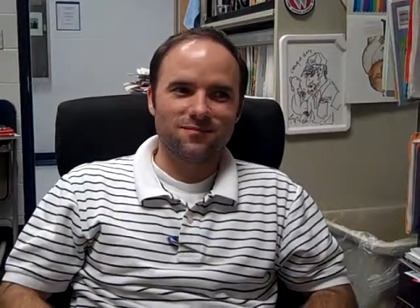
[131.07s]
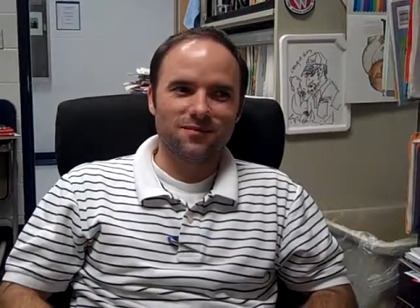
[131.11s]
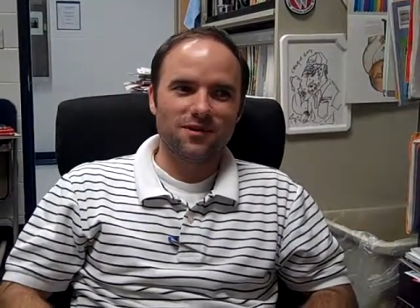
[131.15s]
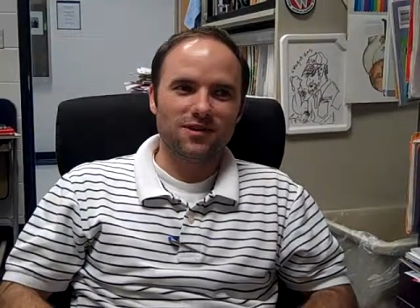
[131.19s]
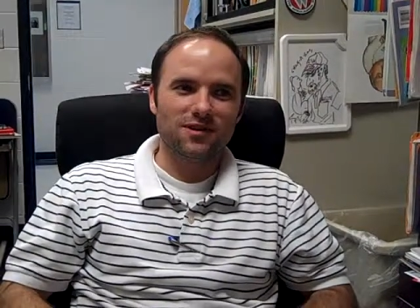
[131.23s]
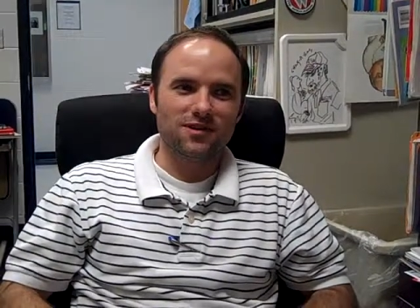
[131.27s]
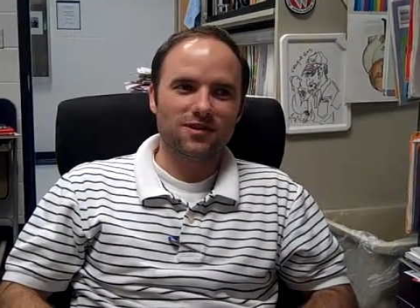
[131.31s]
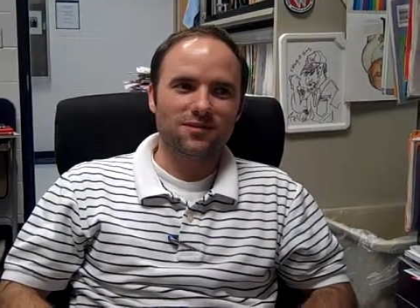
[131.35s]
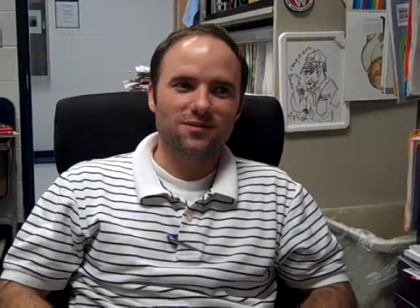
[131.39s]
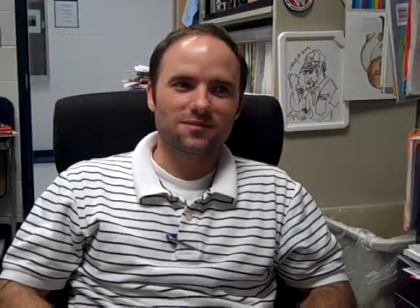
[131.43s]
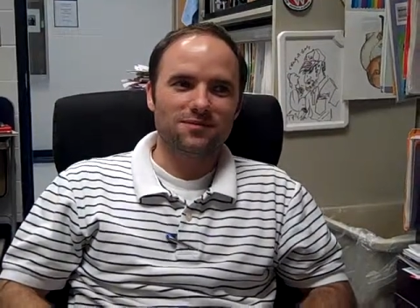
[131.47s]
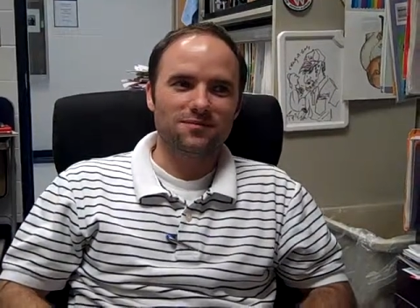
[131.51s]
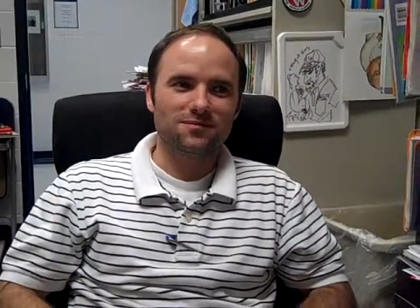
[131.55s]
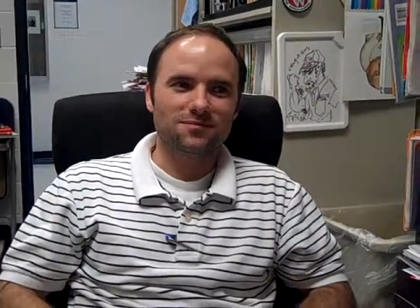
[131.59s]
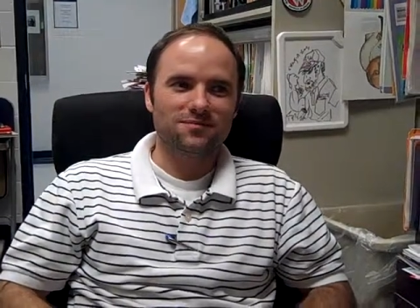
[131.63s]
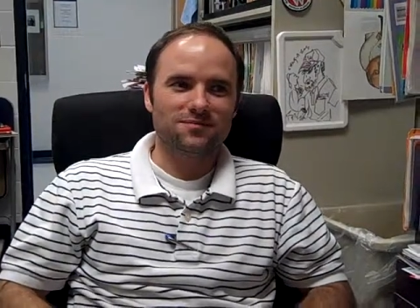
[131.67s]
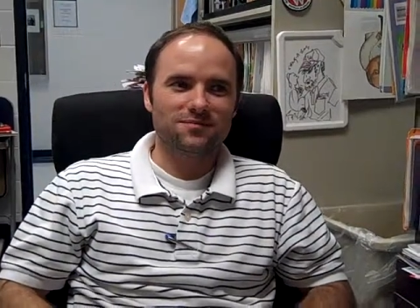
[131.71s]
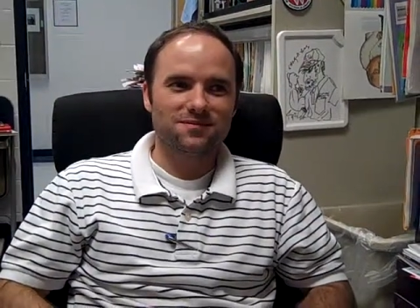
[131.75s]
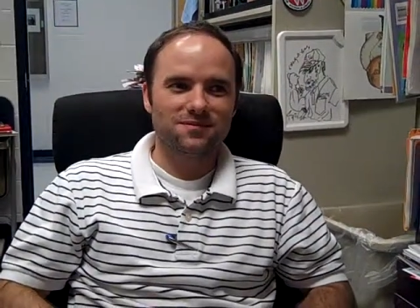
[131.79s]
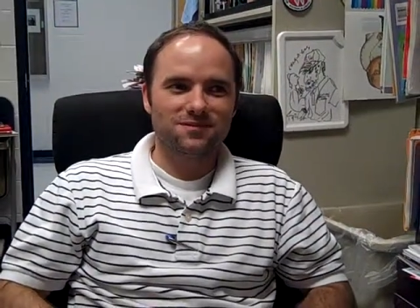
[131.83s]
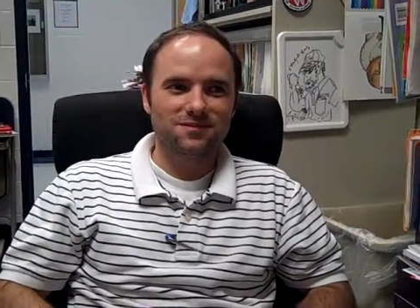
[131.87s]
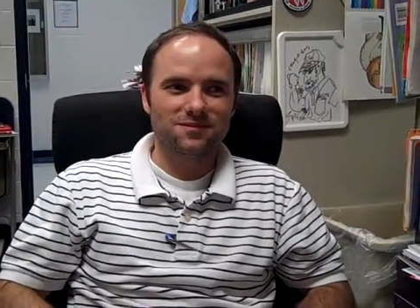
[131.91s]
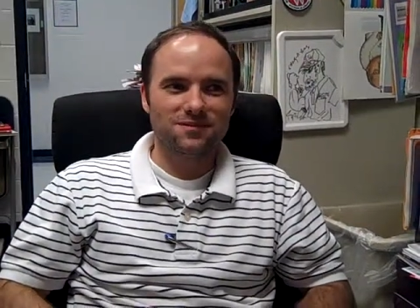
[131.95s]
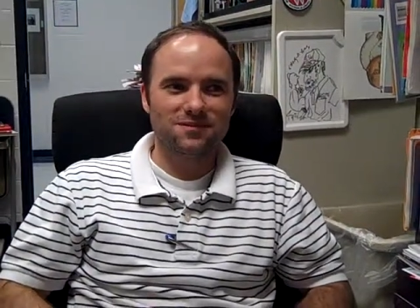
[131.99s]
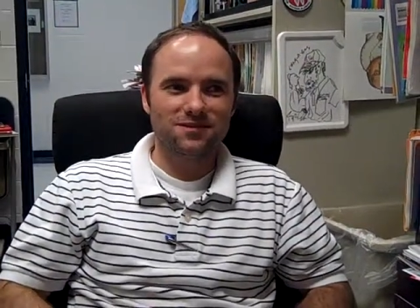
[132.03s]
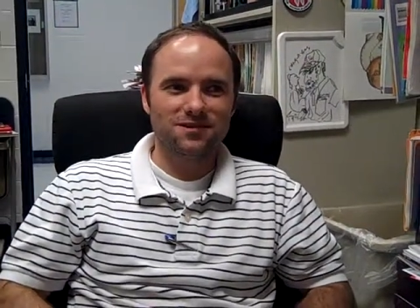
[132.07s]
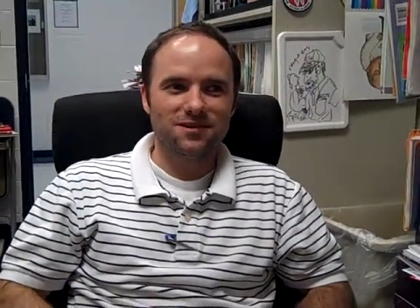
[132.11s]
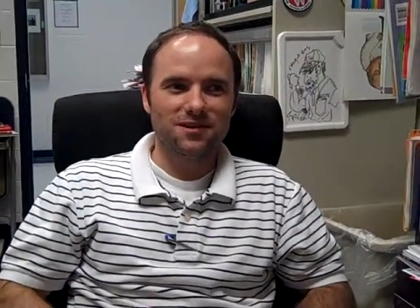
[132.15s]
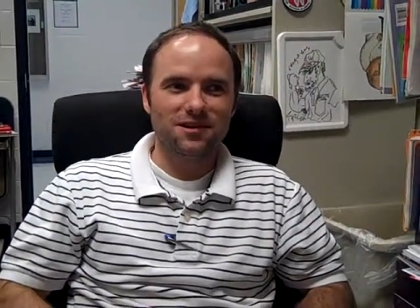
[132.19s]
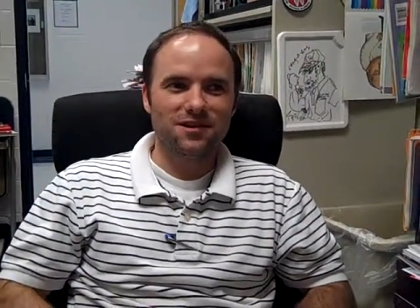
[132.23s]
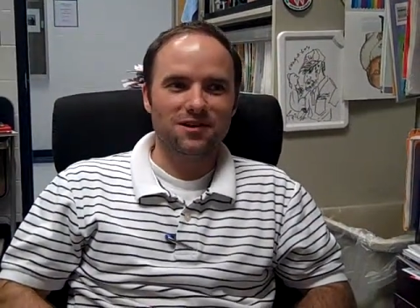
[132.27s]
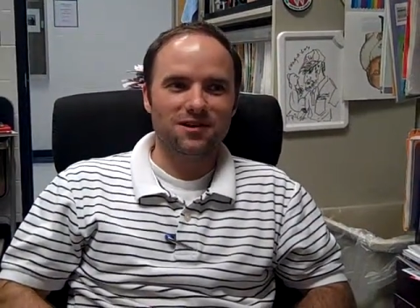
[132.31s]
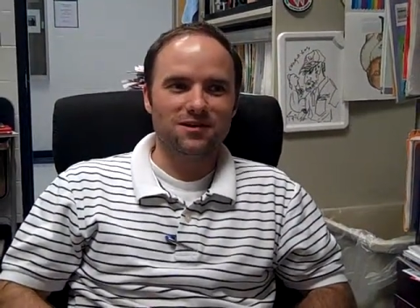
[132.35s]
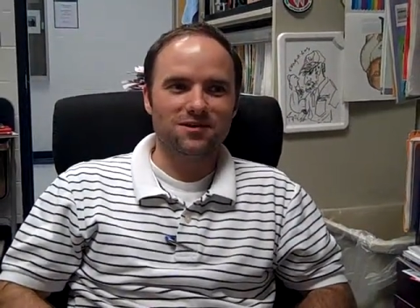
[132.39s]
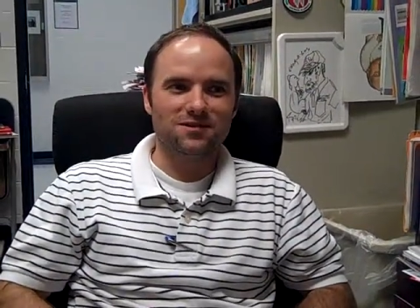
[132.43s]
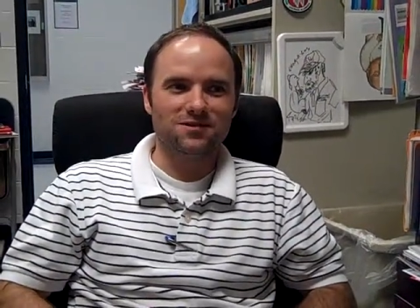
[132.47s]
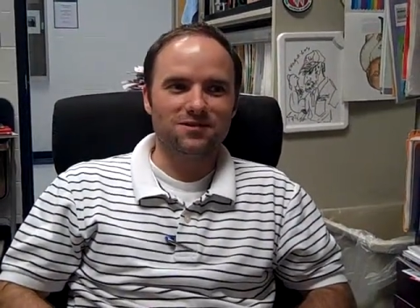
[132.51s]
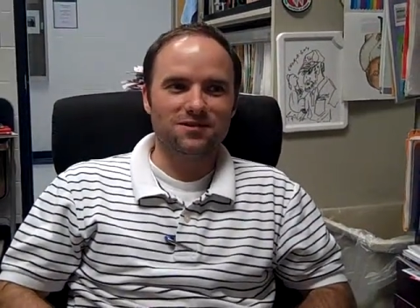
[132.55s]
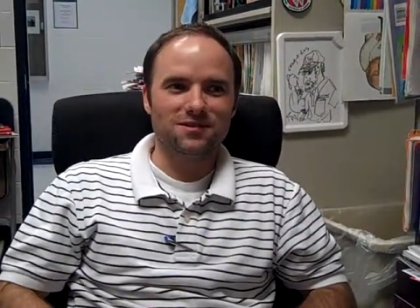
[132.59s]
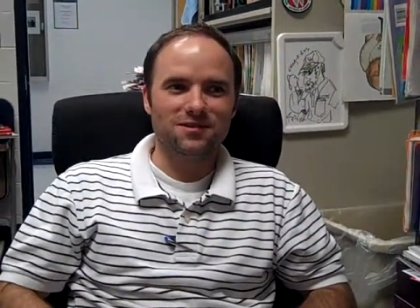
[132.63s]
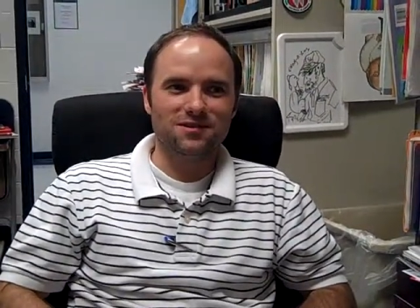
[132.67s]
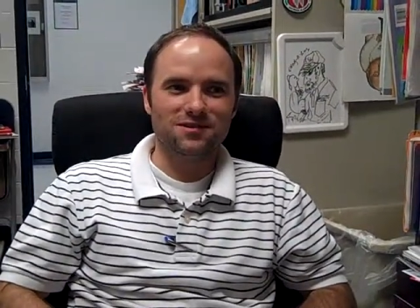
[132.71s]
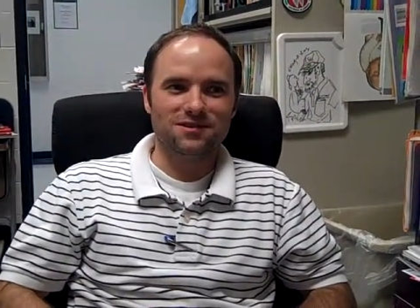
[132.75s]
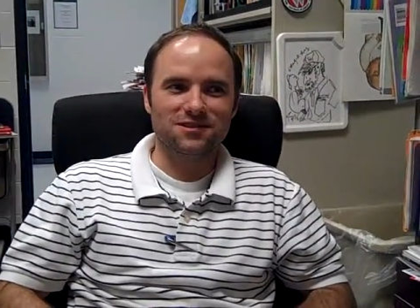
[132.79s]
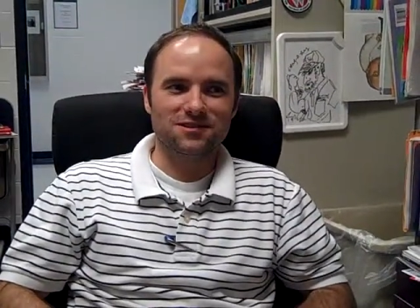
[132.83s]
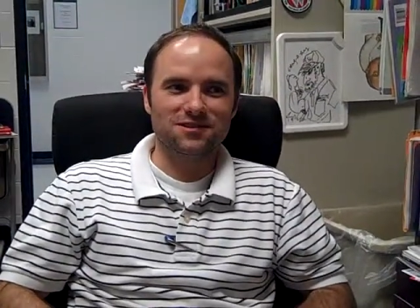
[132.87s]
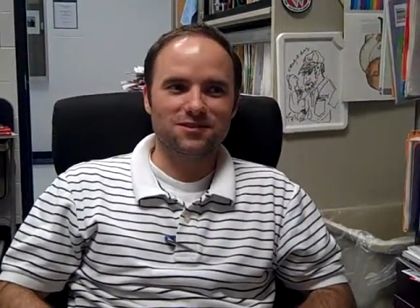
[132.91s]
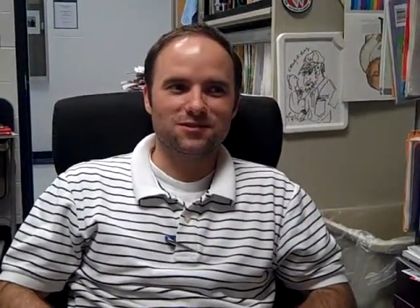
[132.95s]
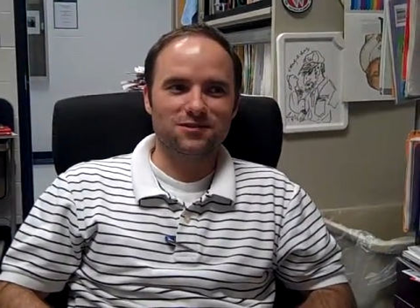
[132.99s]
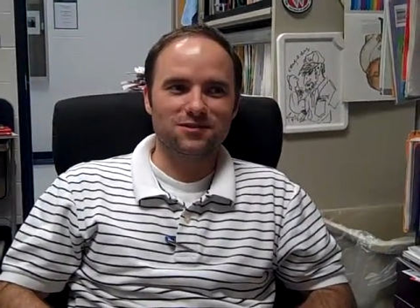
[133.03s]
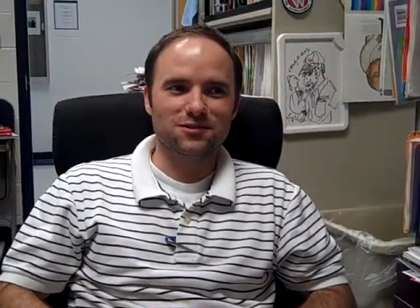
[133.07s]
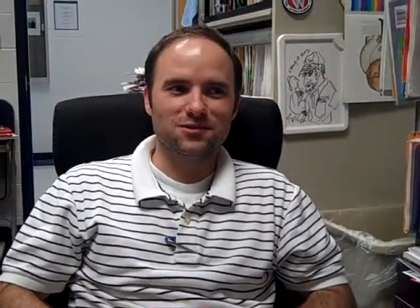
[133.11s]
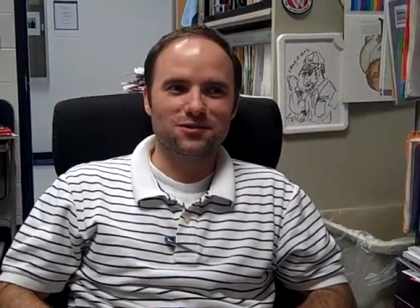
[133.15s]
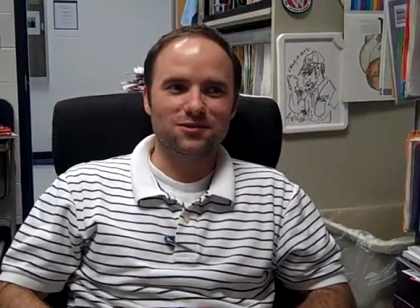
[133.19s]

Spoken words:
Well, the youngest one is a little